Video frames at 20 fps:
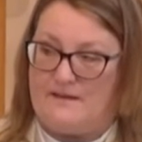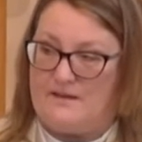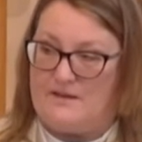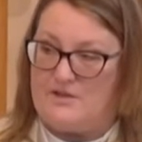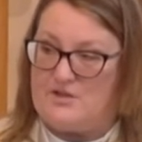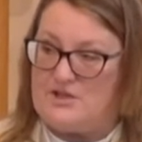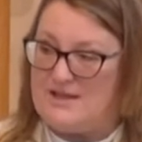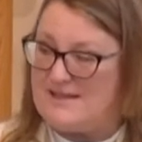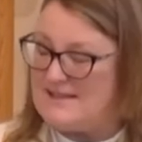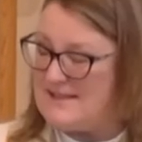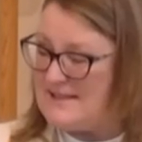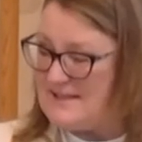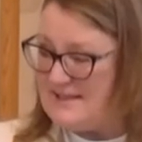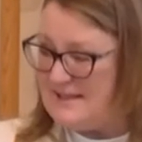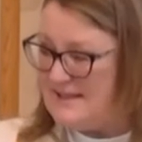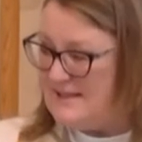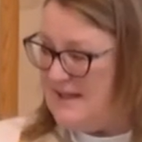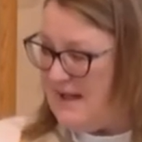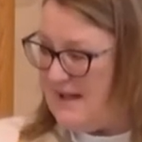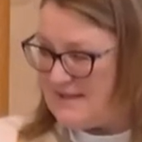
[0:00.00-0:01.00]
Jesus
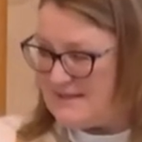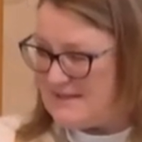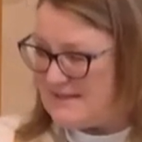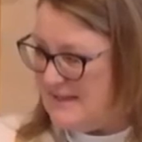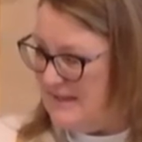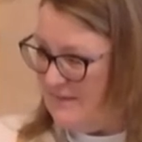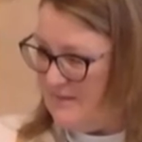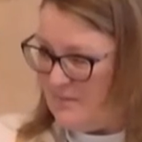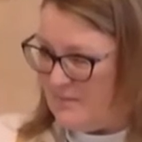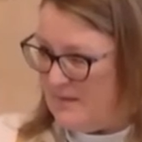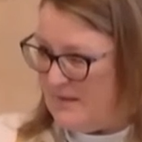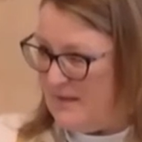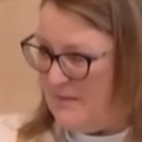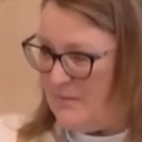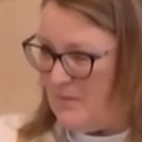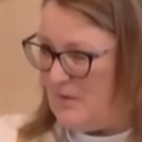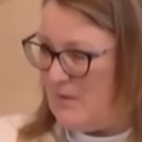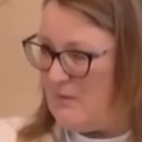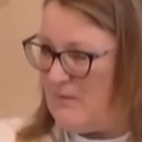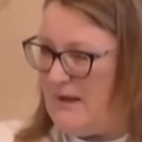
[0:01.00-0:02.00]
did not see the
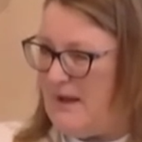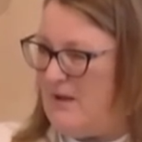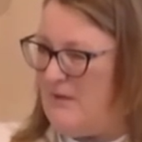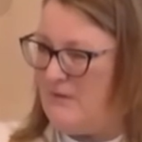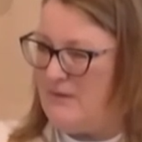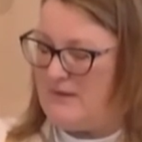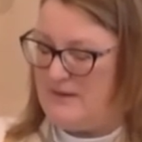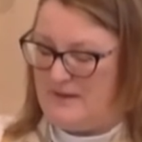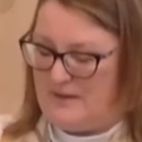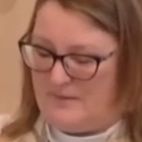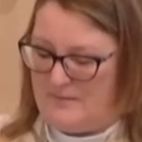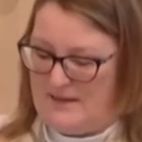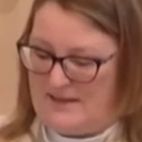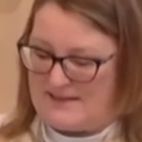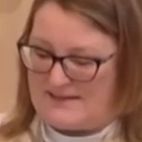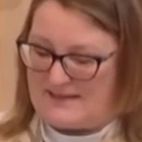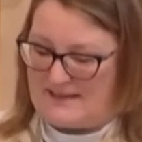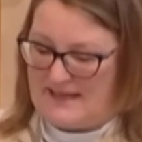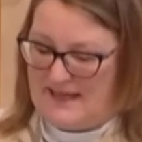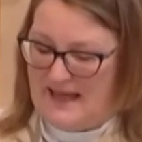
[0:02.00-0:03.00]
people around him
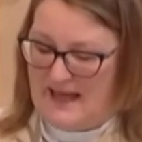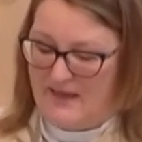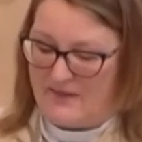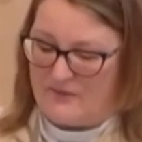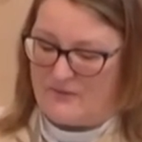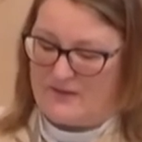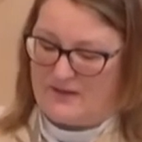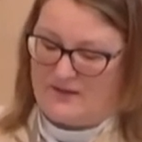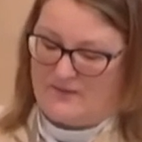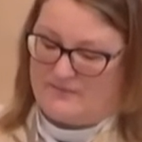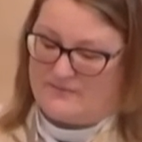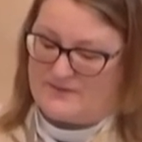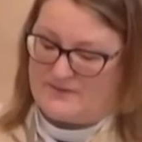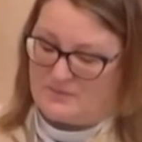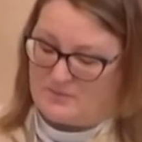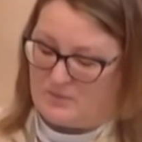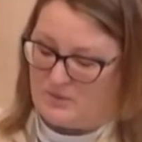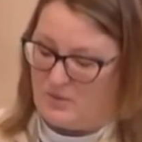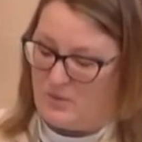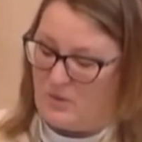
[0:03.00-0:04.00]
as a gathering of
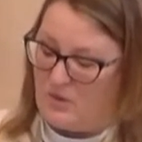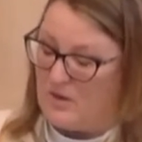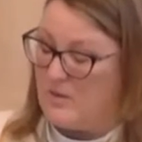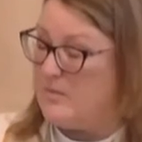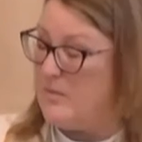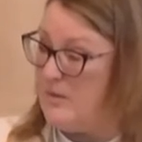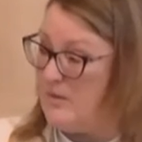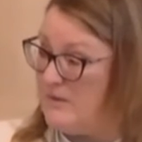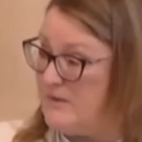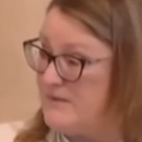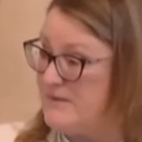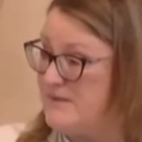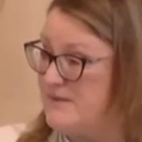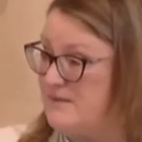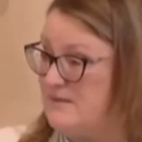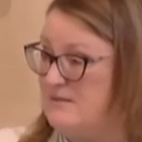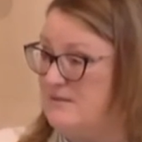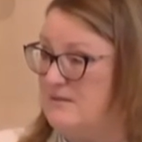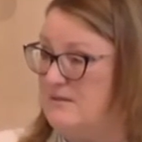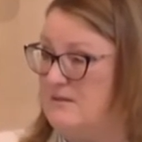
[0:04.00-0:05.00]

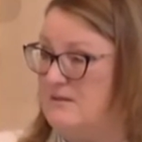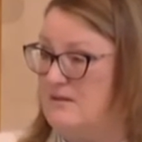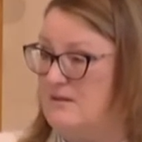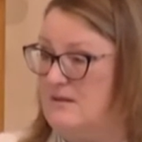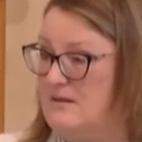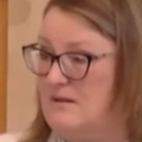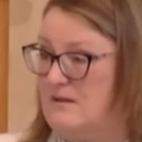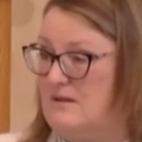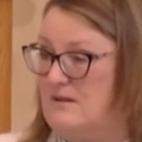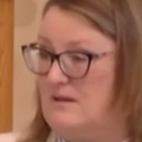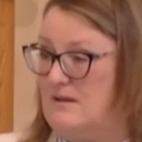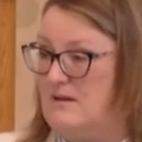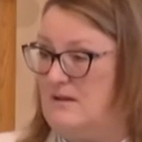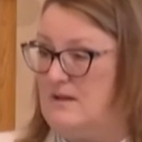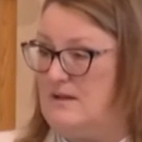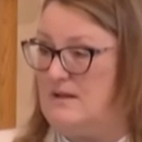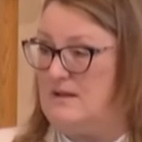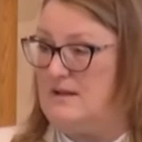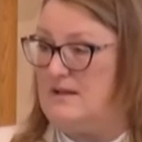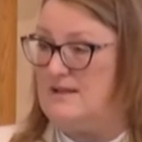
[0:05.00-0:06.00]
deplorables.
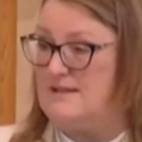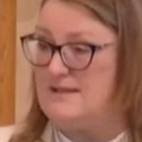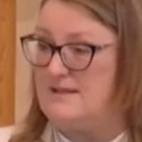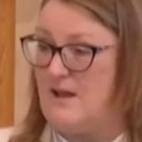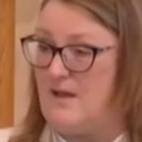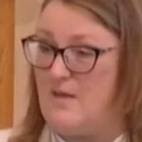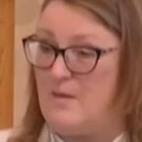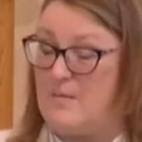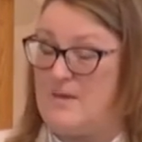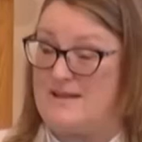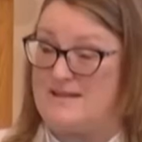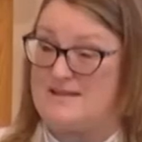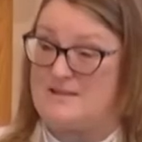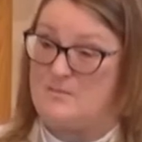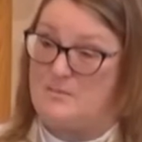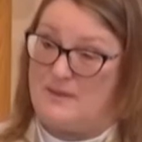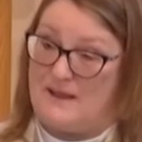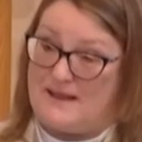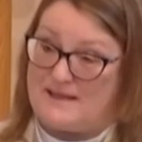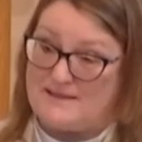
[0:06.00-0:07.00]
He saw them as the
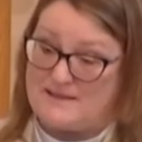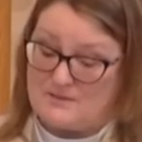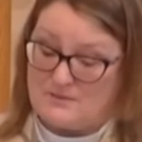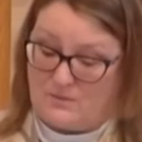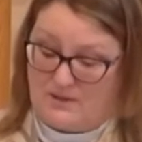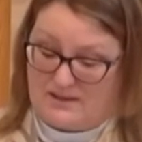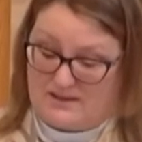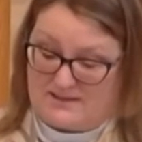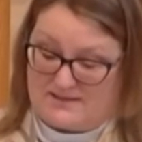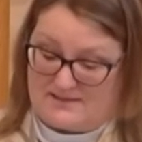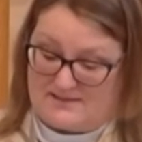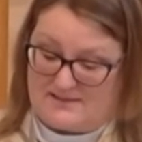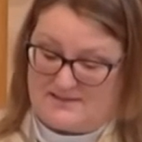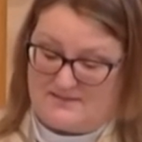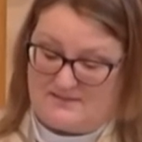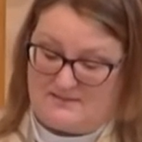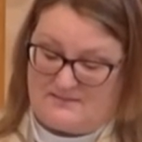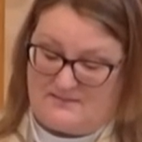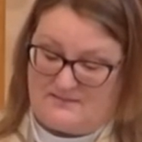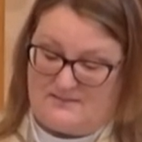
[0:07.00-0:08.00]
blessed ones,
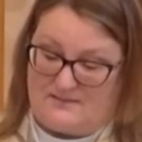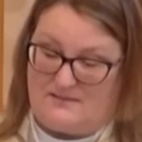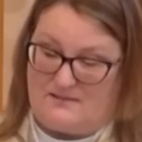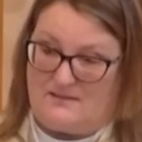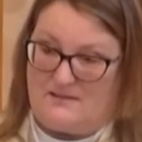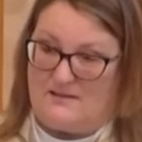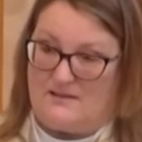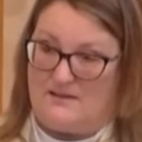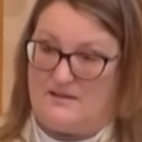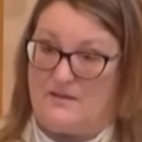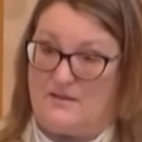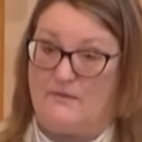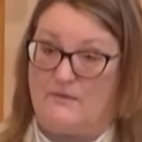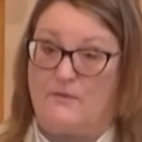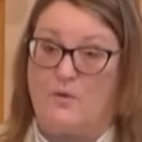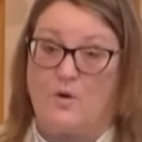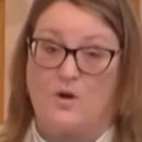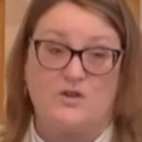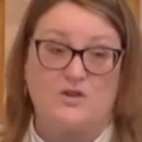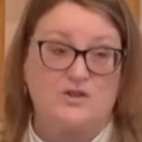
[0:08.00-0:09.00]
the
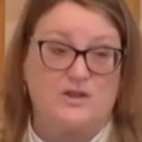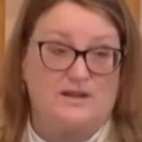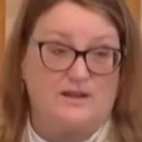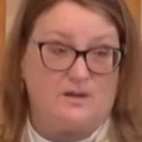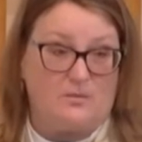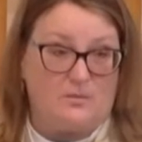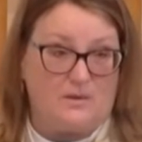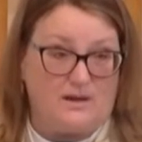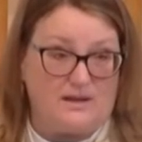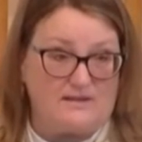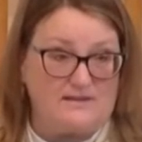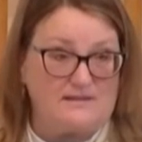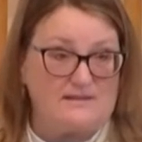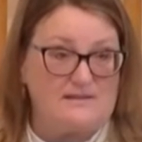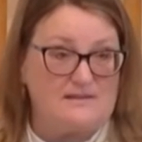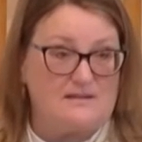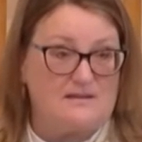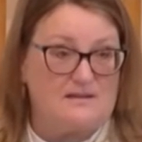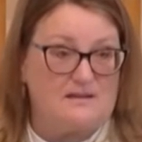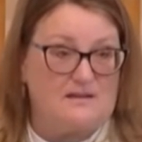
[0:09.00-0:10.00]
fortunate
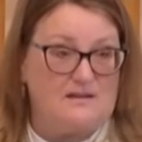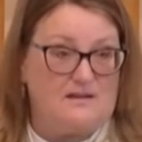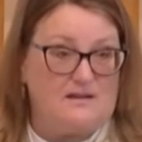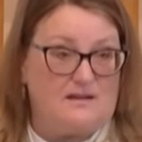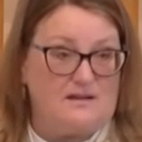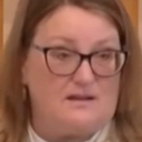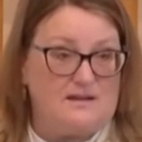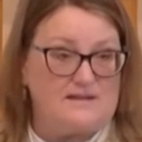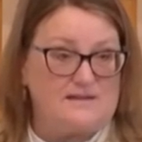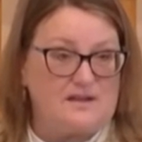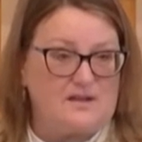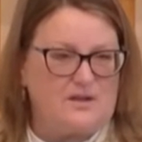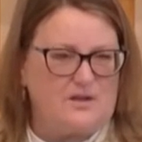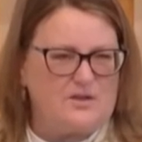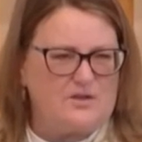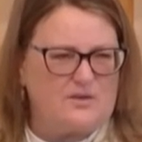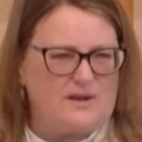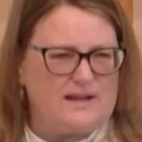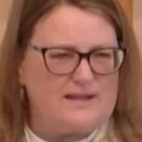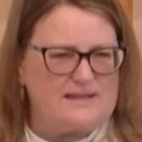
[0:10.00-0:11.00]
ones is a good
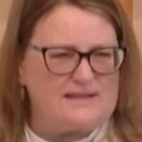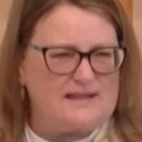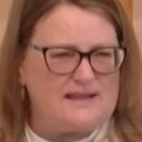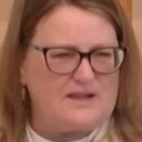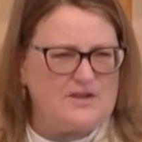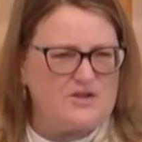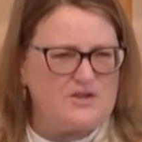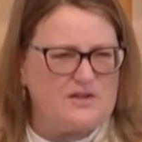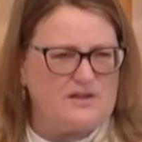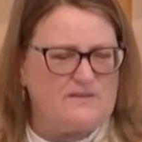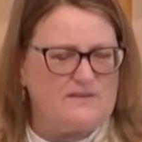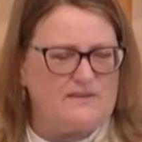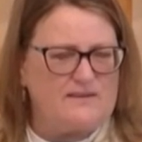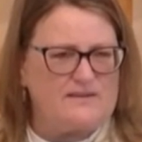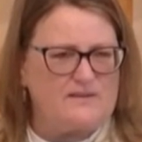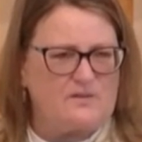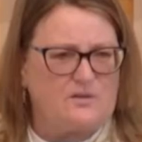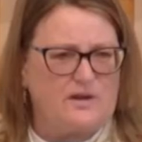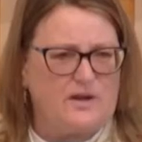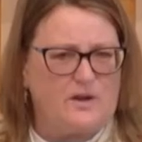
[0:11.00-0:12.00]
translation of
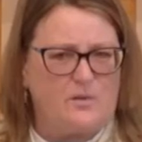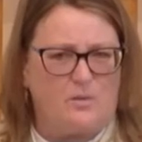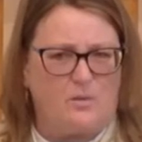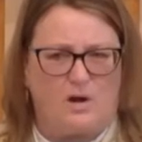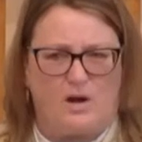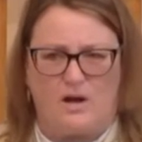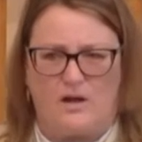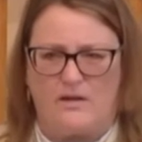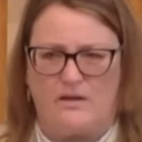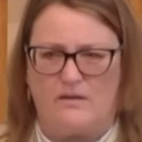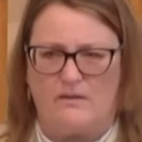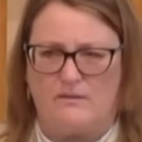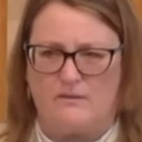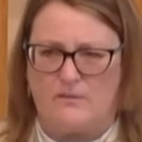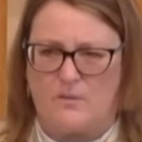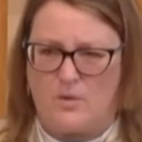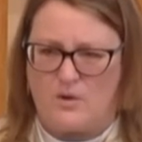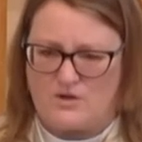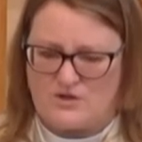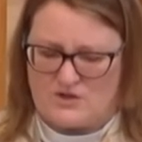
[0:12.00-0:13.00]
this Greek word,
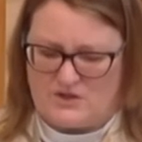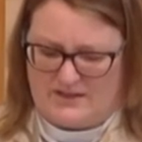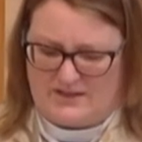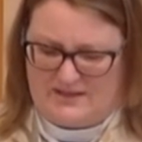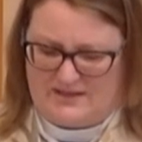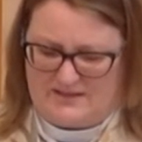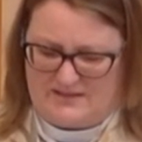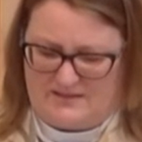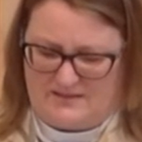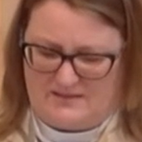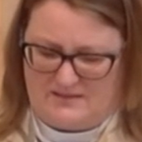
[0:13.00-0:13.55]
fortunate.